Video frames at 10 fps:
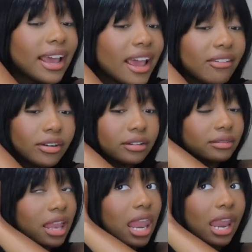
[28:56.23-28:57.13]
ever
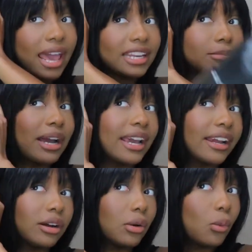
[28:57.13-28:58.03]
liked my
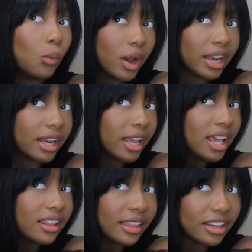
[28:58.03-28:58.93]
hair. When
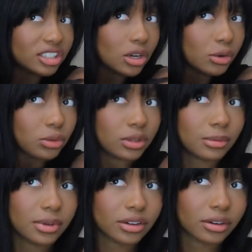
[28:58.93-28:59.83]
they show you in
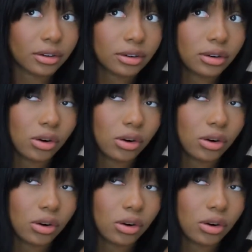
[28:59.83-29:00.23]
the mirror,